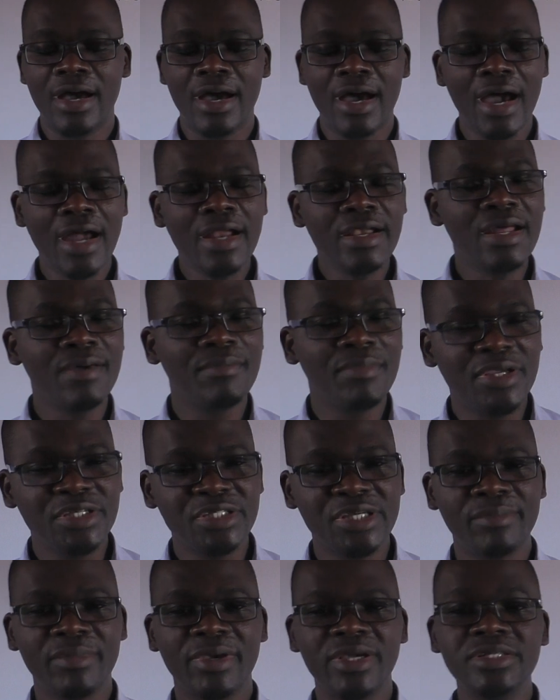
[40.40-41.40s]
Under
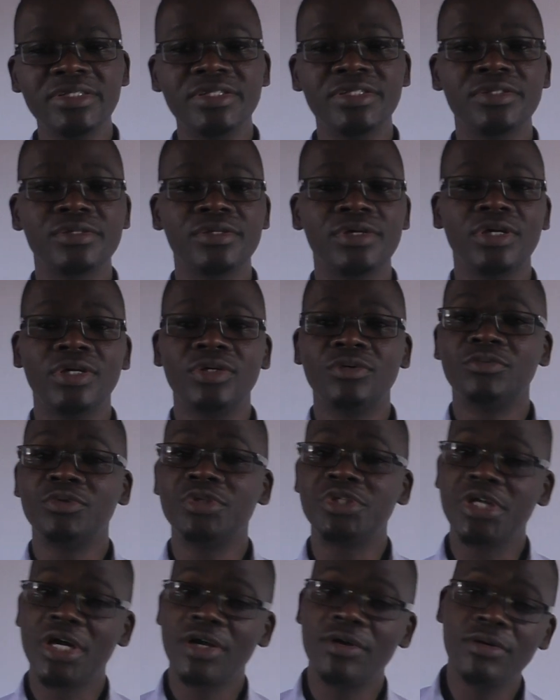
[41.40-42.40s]
measurements, we
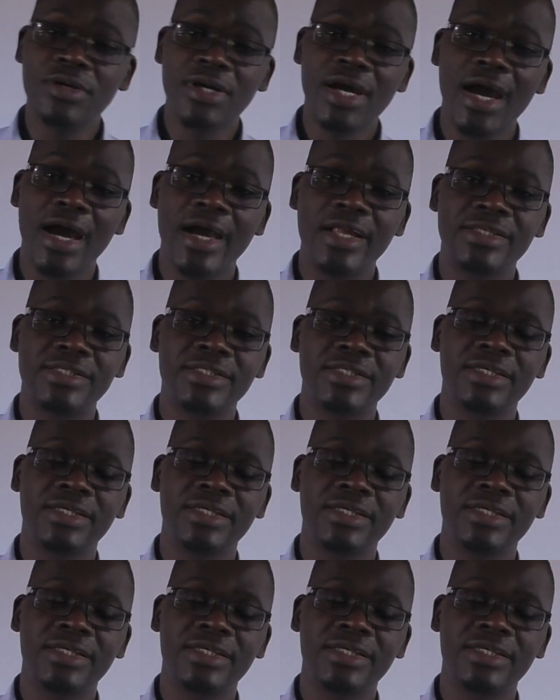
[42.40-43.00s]
shall look at